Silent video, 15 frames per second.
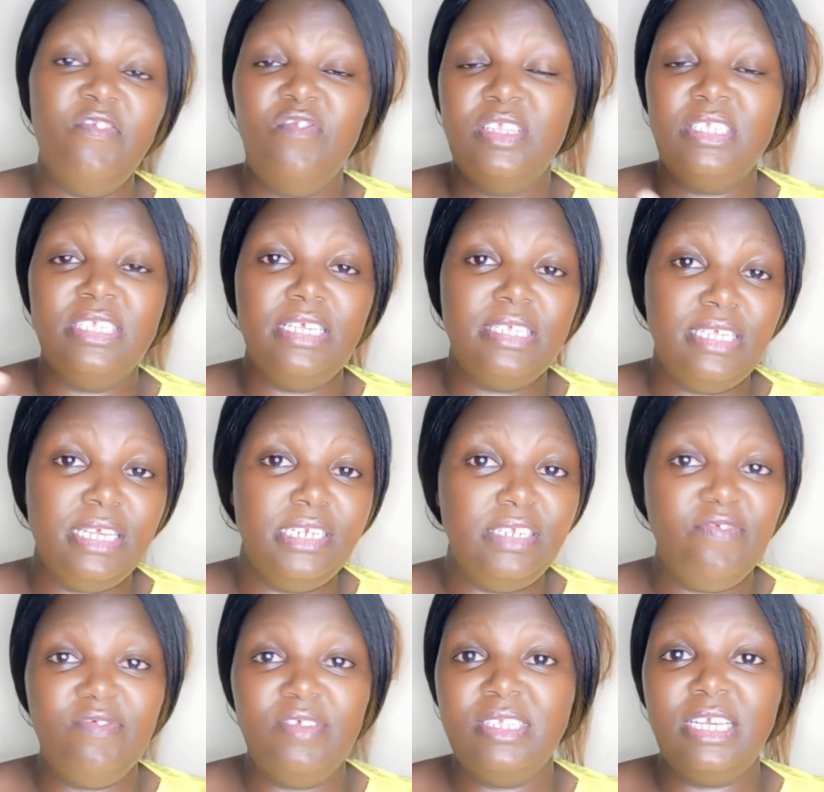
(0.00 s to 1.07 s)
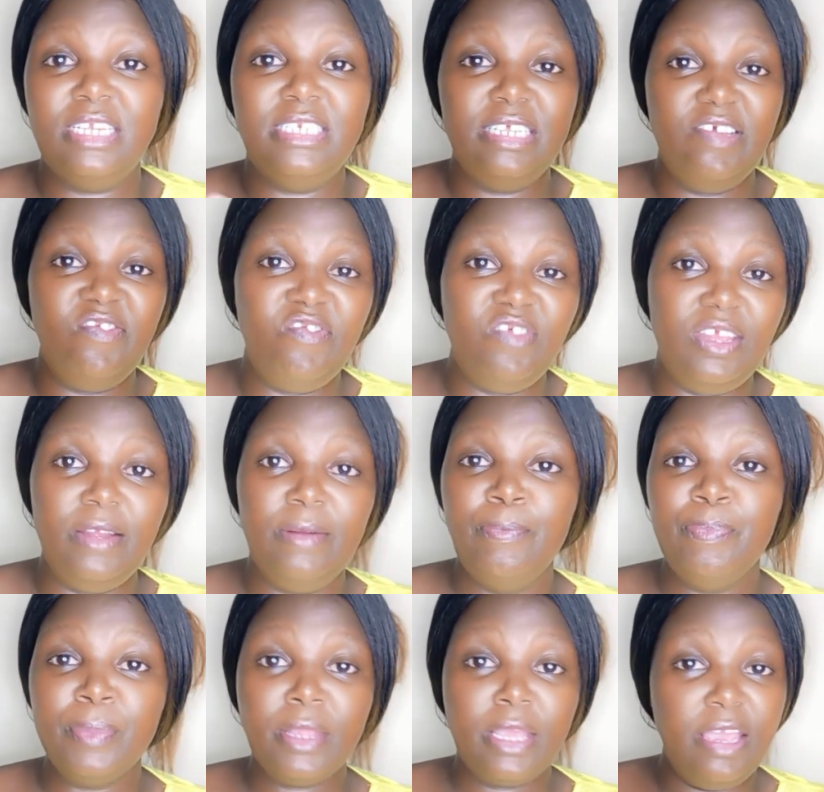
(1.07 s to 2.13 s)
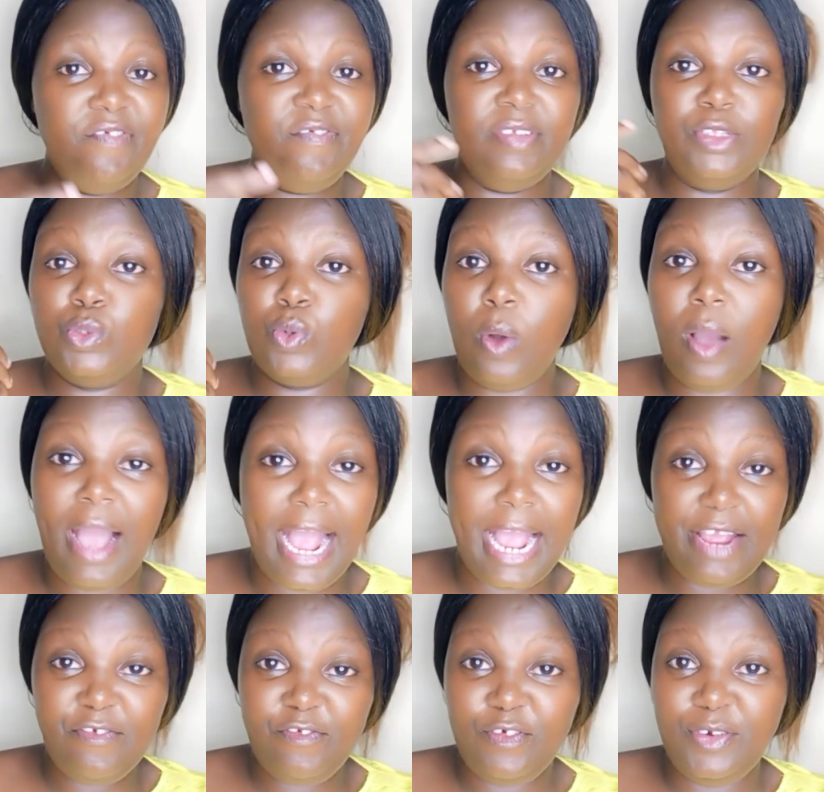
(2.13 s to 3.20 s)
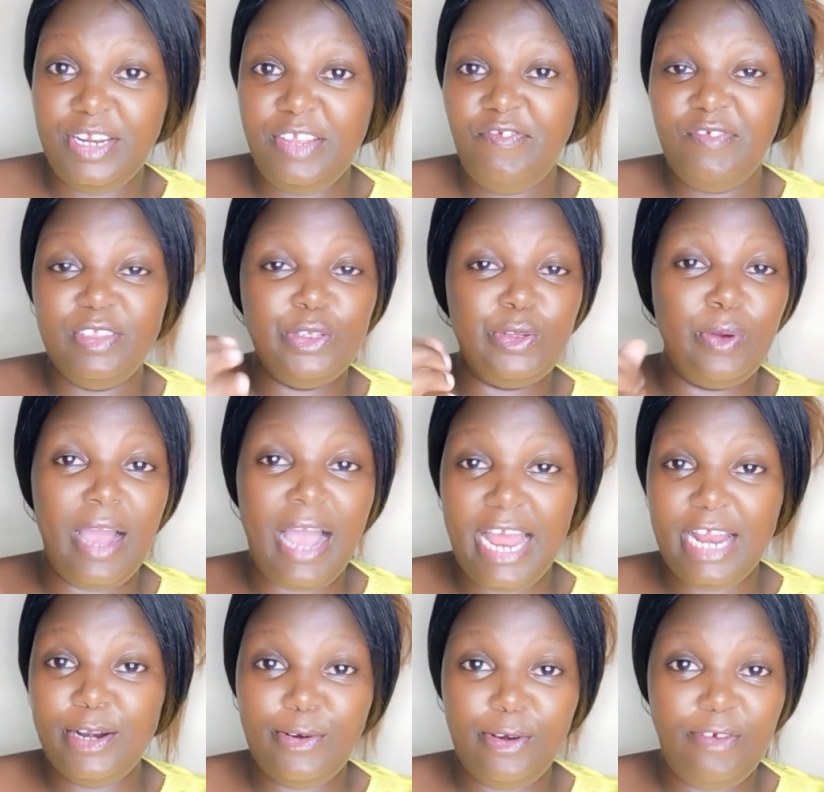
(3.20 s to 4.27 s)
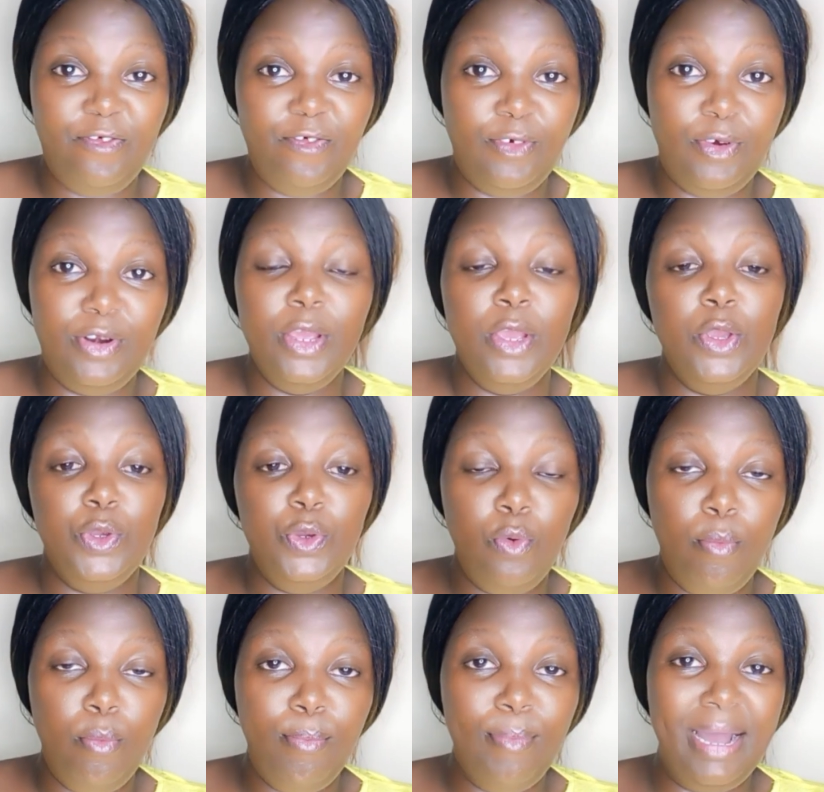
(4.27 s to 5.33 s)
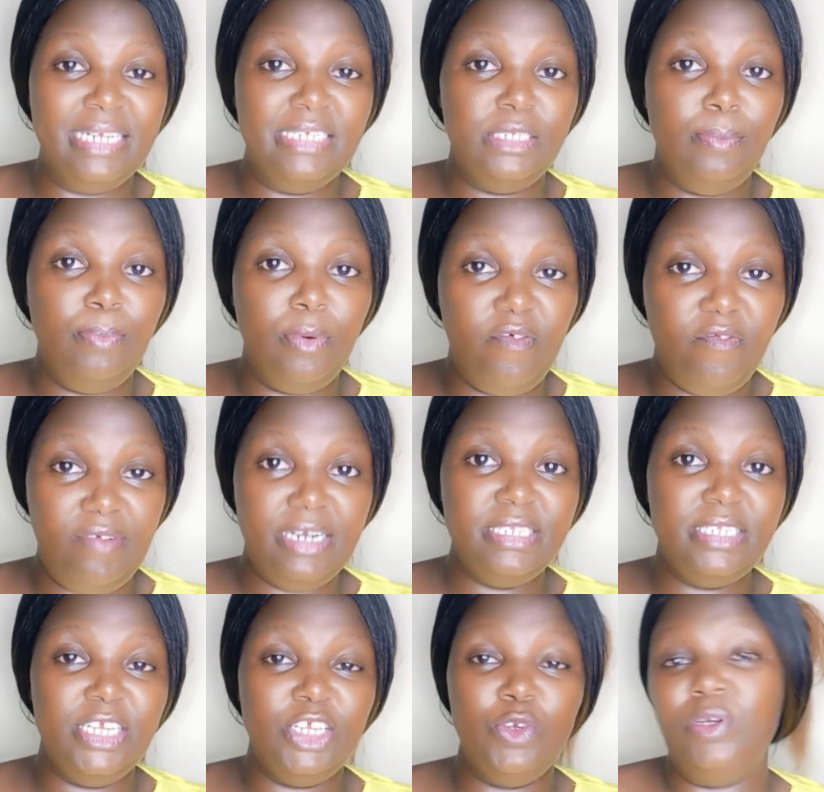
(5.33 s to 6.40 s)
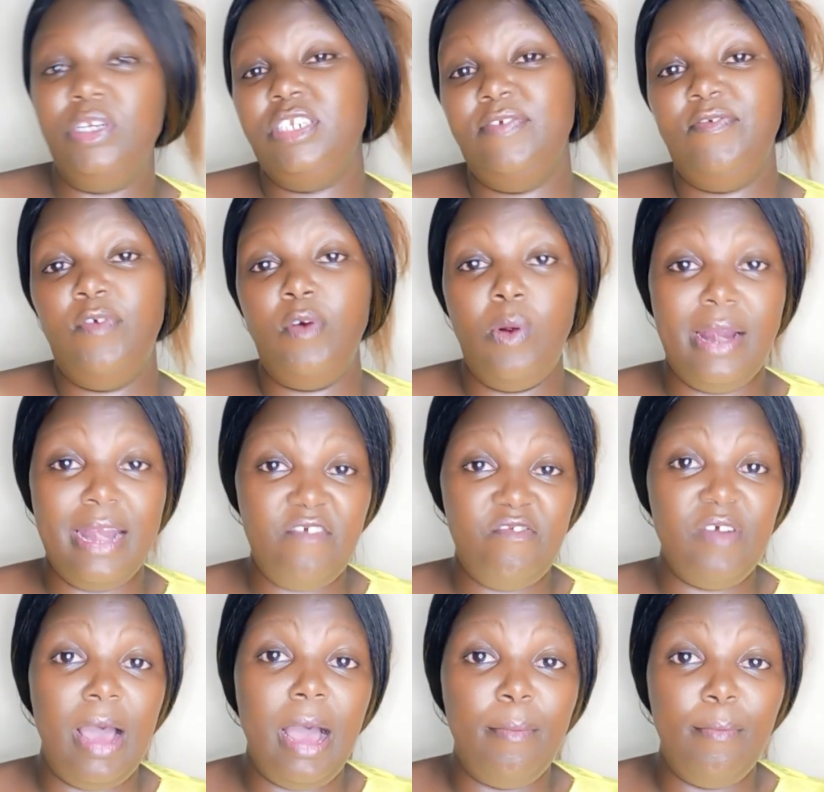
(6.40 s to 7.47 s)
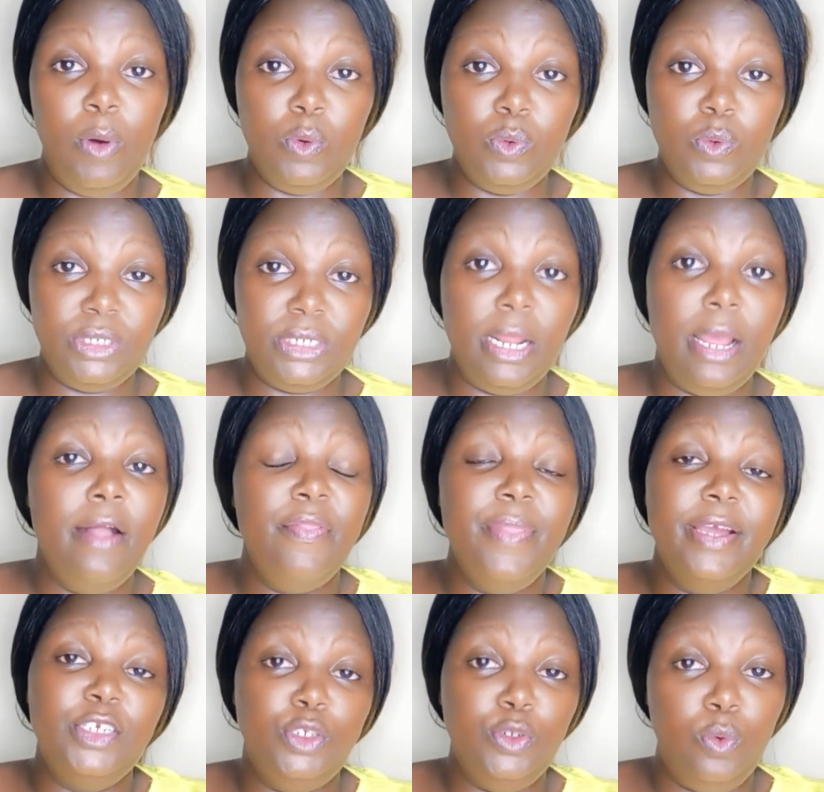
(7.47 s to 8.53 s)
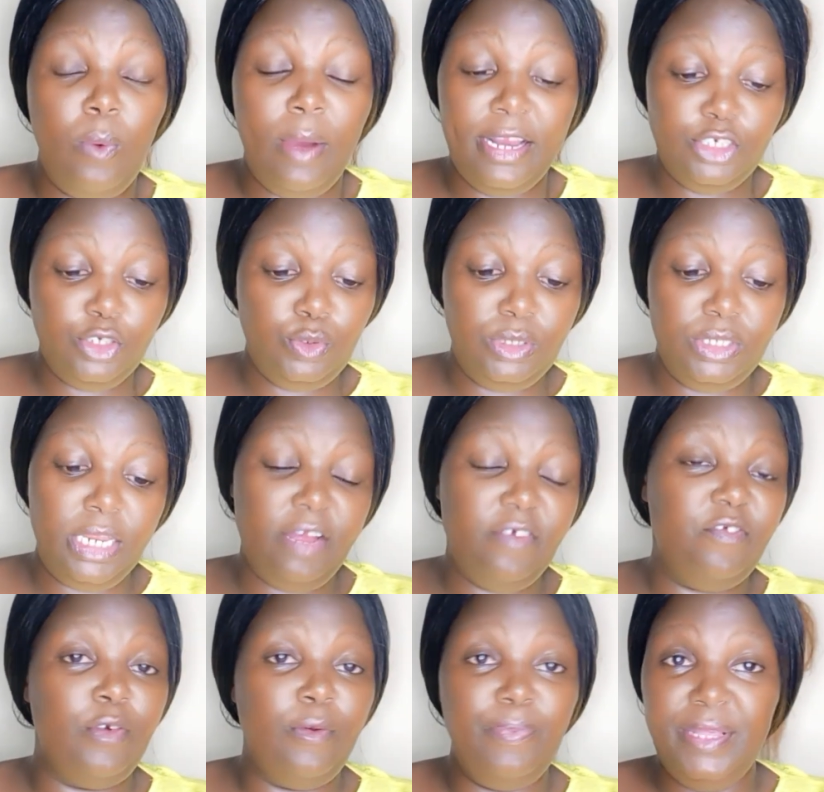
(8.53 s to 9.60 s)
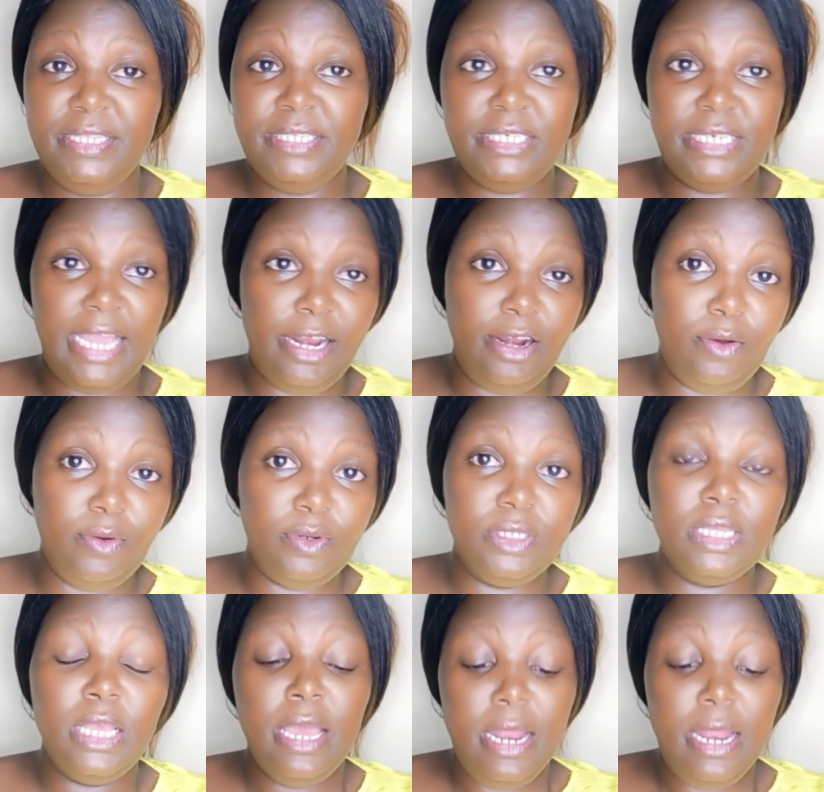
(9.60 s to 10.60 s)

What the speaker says: If it's a seat, if it's a TV, if it's your iPhone, if it's your Android phone, you must provide security for whatever amount that you want to take from these Shylocks.